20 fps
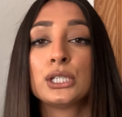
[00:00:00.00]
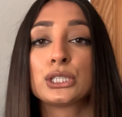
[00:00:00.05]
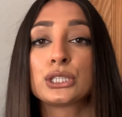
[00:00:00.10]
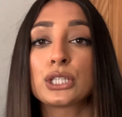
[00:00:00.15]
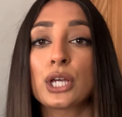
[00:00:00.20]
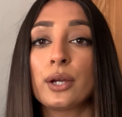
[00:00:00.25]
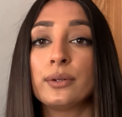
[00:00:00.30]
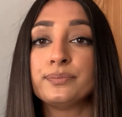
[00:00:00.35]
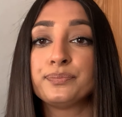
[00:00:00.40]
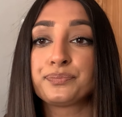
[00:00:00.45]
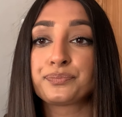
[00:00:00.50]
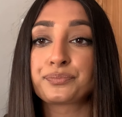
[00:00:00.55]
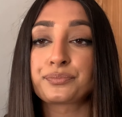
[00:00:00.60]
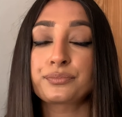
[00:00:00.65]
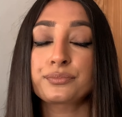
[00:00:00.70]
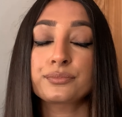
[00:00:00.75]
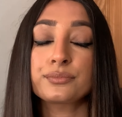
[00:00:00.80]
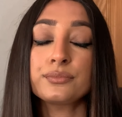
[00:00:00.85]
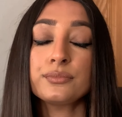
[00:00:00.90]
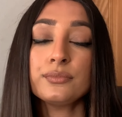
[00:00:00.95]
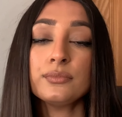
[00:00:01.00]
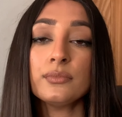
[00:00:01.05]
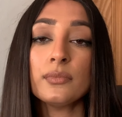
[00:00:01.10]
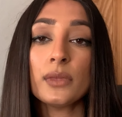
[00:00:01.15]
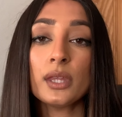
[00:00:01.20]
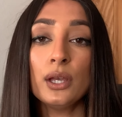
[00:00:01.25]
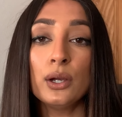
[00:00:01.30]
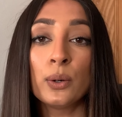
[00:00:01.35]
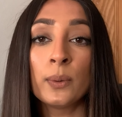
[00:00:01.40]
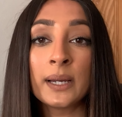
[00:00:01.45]
So
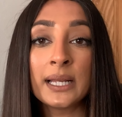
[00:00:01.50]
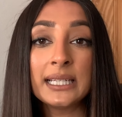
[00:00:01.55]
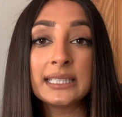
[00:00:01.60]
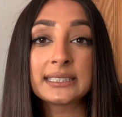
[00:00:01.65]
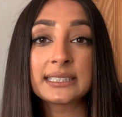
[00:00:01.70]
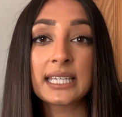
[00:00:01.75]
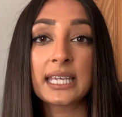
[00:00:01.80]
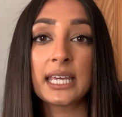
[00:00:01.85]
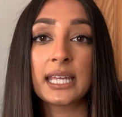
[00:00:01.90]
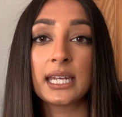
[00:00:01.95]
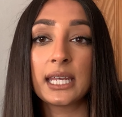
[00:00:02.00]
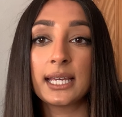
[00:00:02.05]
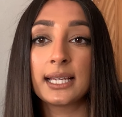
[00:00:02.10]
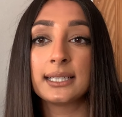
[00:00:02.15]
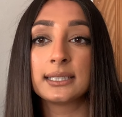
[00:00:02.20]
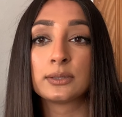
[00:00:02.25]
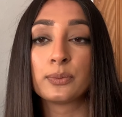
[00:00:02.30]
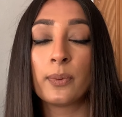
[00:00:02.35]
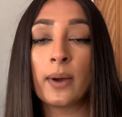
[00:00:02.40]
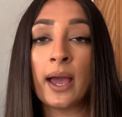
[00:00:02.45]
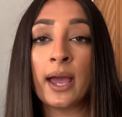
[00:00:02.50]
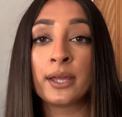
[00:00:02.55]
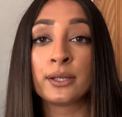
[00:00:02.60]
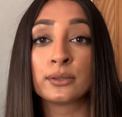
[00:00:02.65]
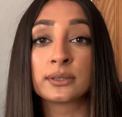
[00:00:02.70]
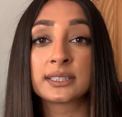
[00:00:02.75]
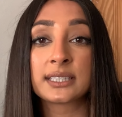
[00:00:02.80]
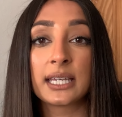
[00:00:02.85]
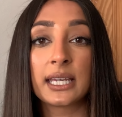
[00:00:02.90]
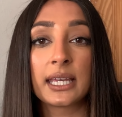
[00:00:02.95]
Oily skin is where
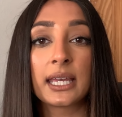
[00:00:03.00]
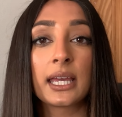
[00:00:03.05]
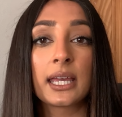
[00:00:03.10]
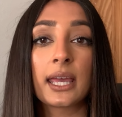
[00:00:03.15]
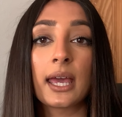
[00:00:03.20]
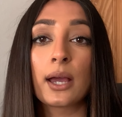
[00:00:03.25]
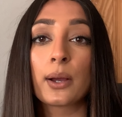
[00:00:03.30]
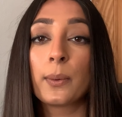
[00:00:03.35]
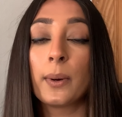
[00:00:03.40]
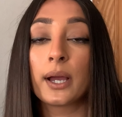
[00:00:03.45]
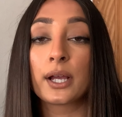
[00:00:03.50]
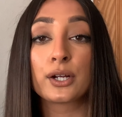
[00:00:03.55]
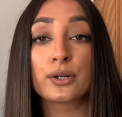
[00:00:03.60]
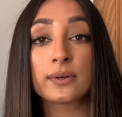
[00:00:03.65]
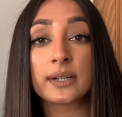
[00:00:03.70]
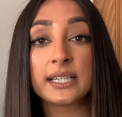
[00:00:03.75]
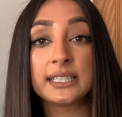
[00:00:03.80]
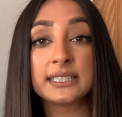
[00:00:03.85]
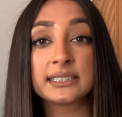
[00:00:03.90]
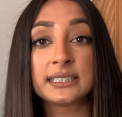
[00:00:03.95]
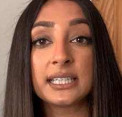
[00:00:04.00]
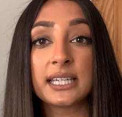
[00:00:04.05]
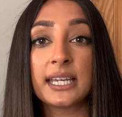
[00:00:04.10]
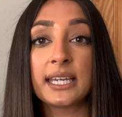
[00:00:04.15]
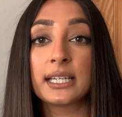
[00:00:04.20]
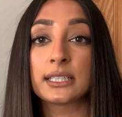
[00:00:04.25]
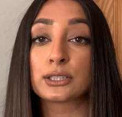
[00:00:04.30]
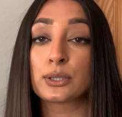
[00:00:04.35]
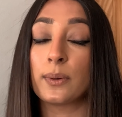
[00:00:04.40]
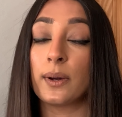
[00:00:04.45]
your skin can get quite
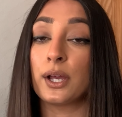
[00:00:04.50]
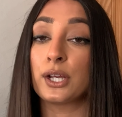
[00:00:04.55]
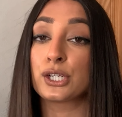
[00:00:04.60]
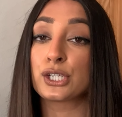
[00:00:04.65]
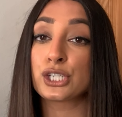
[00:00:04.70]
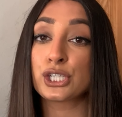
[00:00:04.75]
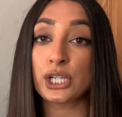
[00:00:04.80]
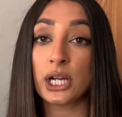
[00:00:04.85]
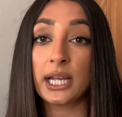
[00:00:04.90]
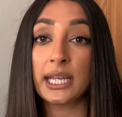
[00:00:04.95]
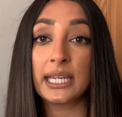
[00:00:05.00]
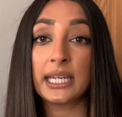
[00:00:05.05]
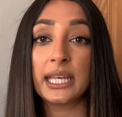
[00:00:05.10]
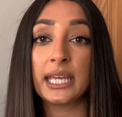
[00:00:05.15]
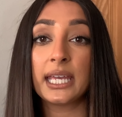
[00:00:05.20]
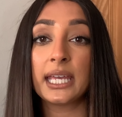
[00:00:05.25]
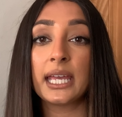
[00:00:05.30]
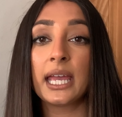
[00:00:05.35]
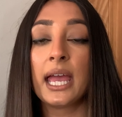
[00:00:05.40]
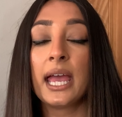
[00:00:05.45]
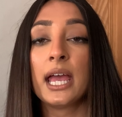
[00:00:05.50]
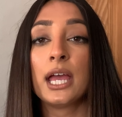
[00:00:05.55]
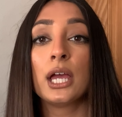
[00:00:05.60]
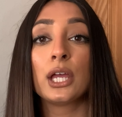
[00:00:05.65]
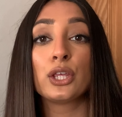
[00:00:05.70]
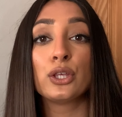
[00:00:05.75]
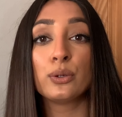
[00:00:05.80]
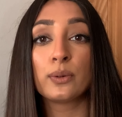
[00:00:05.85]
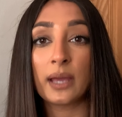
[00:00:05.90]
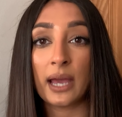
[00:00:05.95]
greasy, it's quite shiny.
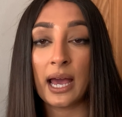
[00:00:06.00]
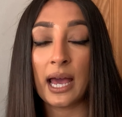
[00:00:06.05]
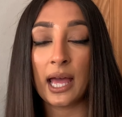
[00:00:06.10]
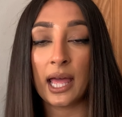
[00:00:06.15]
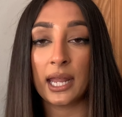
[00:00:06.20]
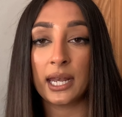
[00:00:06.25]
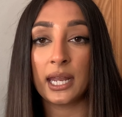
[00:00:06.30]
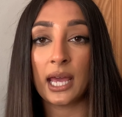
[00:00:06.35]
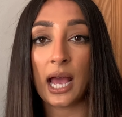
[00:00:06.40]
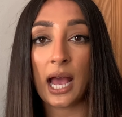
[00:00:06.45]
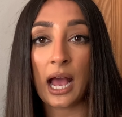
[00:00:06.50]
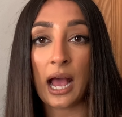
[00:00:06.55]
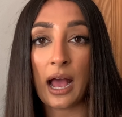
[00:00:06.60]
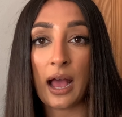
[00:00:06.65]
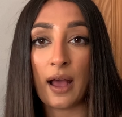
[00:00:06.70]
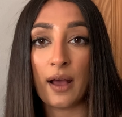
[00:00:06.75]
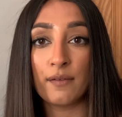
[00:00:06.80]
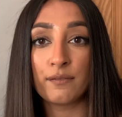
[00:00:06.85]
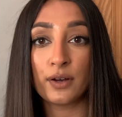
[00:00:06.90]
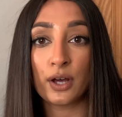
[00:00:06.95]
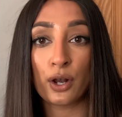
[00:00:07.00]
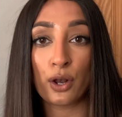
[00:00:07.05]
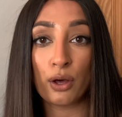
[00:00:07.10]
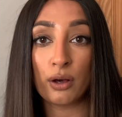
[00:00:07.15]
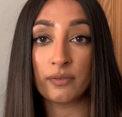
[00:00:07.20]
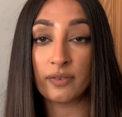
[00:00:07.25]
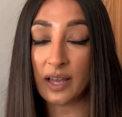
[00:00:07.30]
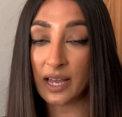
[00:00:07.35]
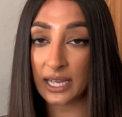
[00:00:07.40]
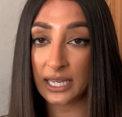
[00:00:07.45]
You can have a lot
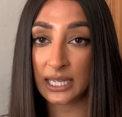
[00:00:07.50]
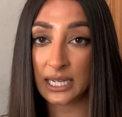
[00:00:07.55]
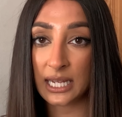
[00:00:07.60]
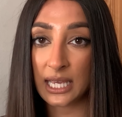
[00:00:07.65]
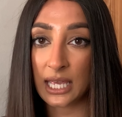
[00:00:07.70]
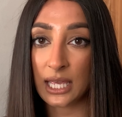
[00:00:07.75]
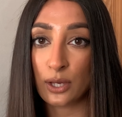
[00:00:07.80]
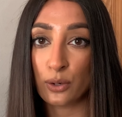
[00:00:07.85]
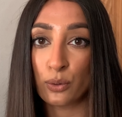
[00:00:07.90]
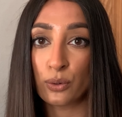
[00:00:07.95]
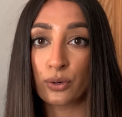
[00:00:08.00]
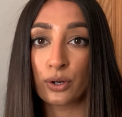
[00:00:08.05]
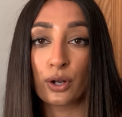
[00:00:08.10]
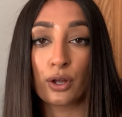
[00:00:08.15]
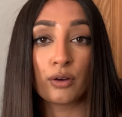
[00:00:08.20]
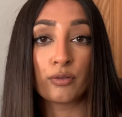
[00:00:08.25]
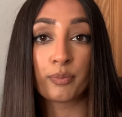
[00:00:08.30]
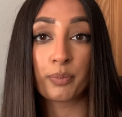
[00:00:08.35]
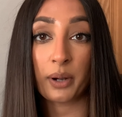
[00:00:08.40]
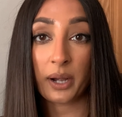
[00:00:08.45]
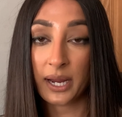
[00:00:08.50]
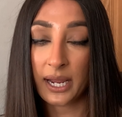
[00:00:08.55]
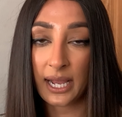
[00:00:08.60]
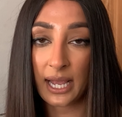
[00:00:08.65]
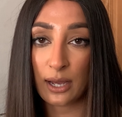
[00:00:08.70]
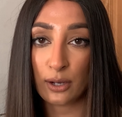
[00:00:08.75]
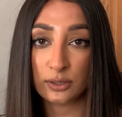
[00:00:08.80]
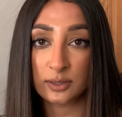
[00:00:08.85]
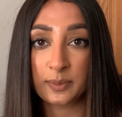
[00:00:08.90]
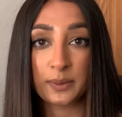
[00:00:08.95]
of acne or a lot of
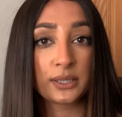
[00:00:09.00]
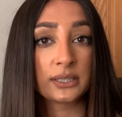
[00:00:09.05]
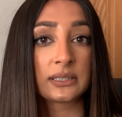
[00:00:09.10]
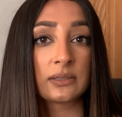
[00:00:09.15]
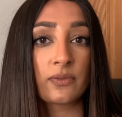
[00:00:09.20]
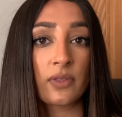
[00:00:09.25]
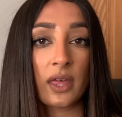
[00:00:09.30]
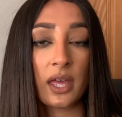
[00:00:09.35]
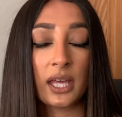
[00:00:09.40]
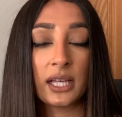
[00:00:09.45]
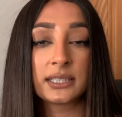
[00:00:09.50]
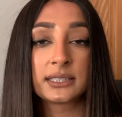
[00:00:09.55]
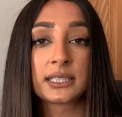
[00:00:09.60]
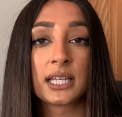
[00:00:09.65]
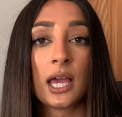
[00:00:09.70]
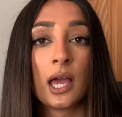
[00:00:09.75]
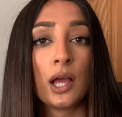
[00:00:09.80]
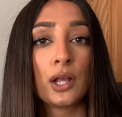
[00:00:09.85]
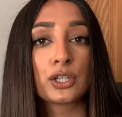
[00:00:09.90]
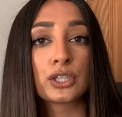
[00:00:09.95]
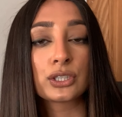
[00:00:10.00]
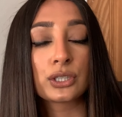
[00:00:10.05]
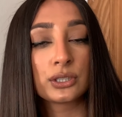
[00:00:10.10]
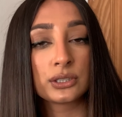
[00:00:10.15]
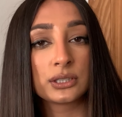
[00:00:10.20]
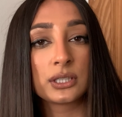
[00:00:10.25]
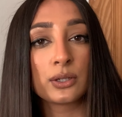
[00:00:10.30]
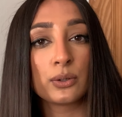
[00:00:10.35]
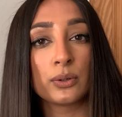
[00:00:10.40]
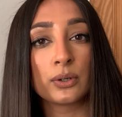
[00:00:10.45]
breakouts because of this, just
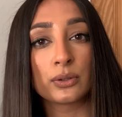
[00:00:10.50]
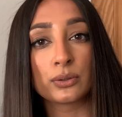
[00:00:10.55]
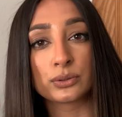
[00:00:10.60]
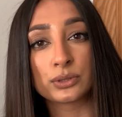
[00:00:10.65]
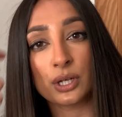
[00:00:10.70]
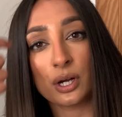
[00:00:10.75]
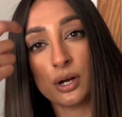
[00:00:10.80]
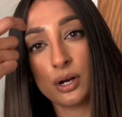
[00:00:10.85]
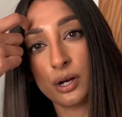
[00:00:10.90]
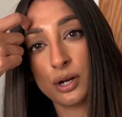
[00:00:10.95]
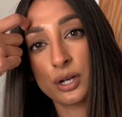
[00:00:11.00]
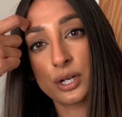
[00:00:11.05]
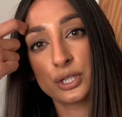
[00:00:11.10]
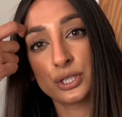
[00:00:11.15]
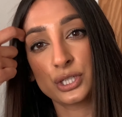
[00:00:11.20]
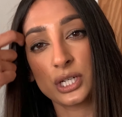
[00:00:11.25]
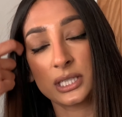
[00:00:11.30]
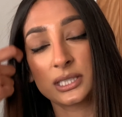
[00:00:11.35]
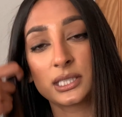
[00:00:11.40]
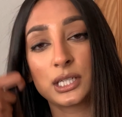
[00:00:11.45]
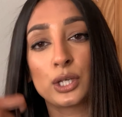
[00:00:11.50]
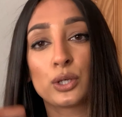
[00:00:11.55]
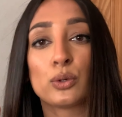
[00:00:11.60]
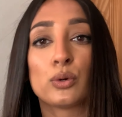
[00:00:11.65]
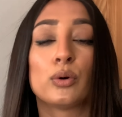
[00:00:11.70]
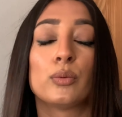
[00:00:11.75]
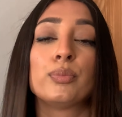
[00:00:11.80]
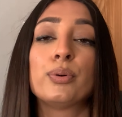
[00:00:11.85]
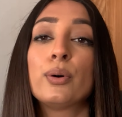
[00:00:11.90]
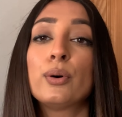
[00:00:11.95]
because the oils are congesting
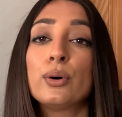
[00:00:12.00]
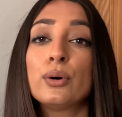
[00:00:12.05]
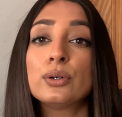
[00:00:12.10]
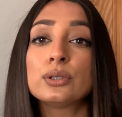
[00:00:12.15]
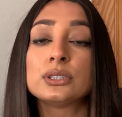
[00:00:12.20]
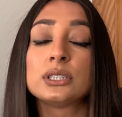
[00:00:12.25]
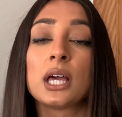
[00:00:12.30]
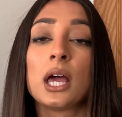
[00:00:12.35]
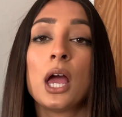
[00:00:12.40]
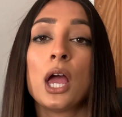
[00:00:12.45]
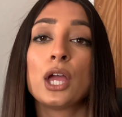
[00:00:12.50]
your pores.